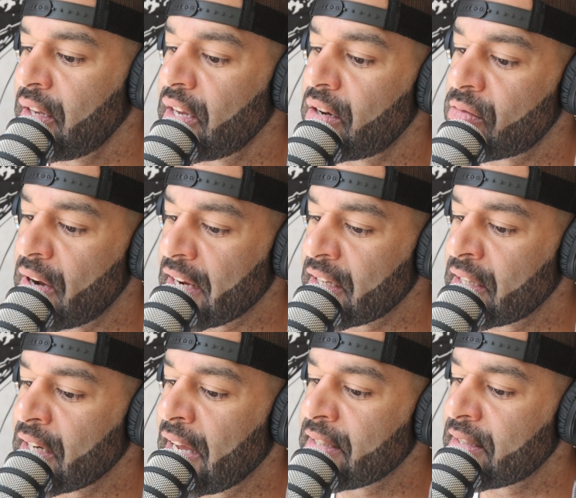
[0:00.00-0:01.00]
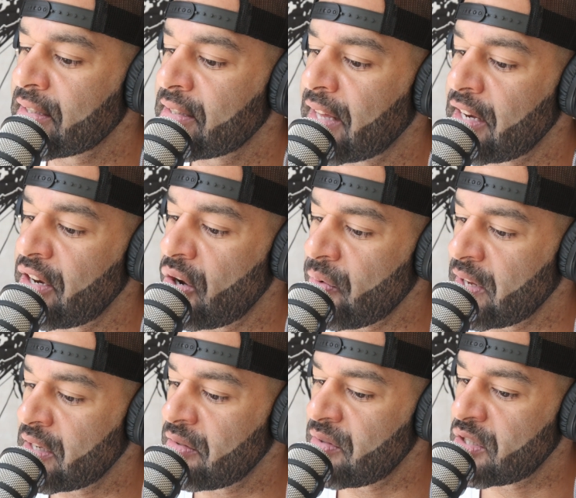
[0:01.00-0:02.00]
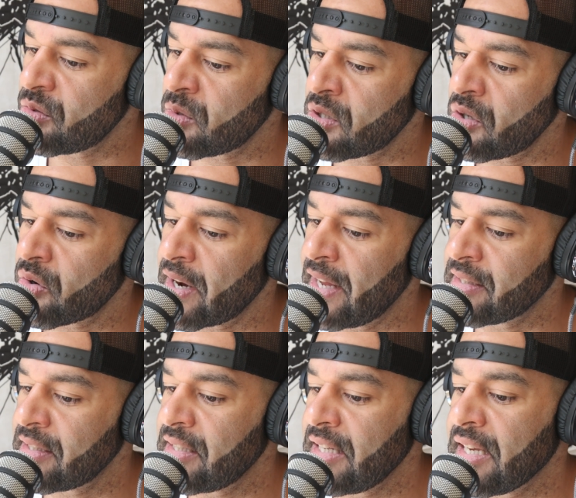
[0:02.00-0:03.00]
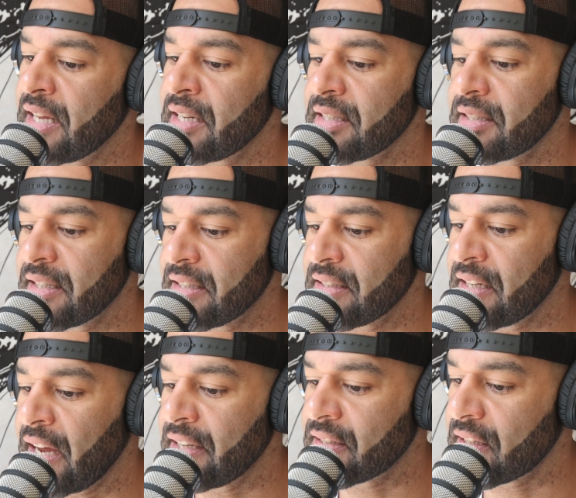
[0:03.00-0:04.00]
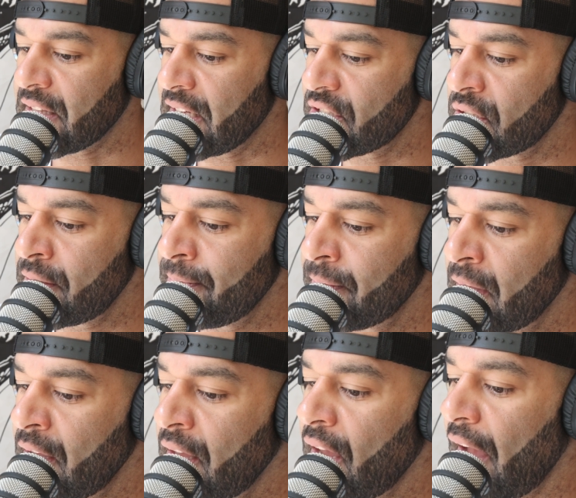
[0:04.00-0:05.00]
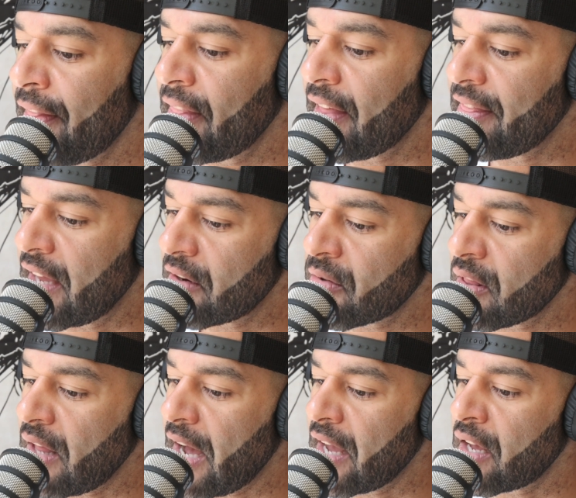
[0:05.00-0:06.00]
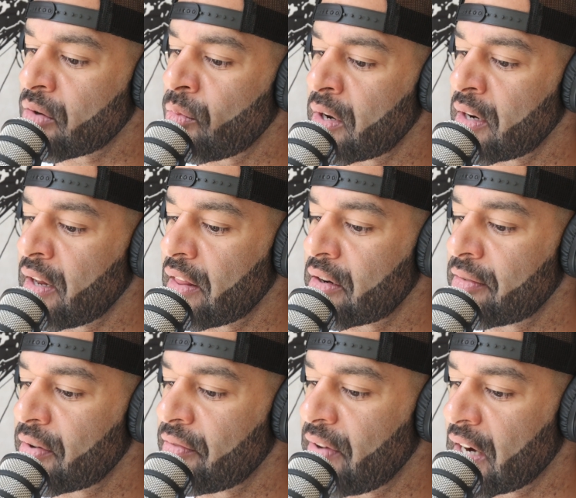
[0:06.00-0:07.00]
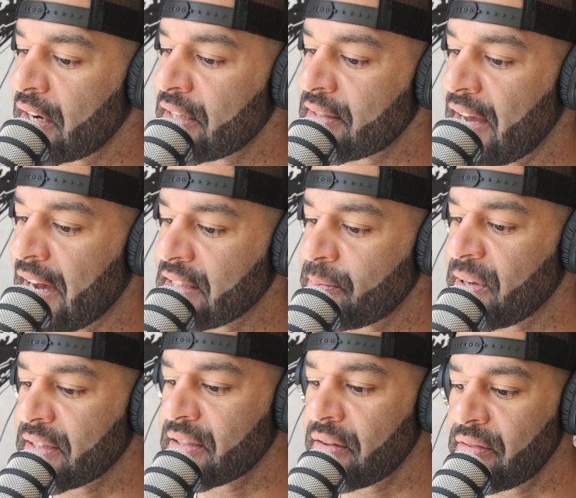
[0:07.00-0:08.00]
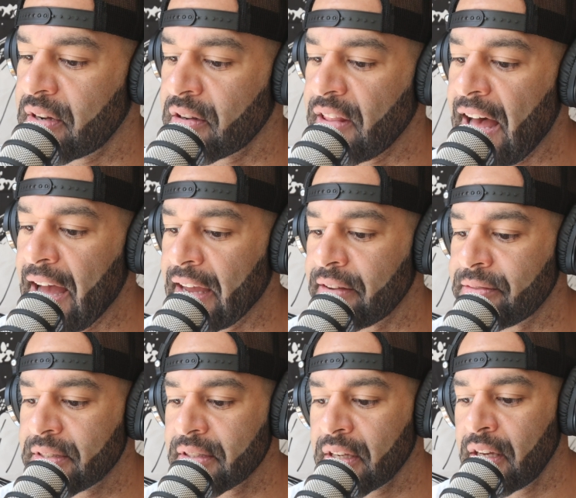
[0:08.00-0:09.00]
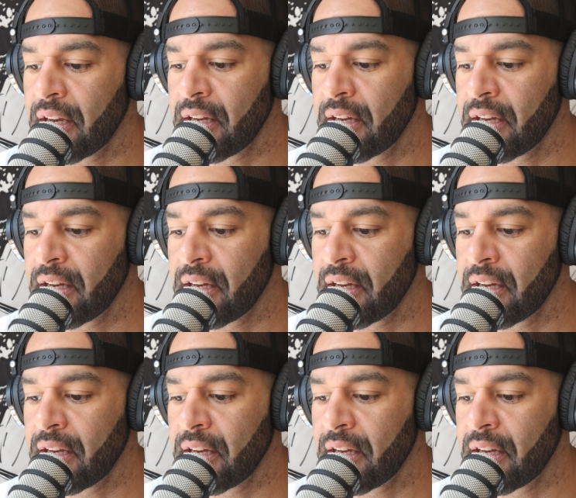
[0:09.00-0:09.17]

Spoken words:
It recognizes that no individual or entity can exist in isolation and that they rely on one another for various aspects of their lives.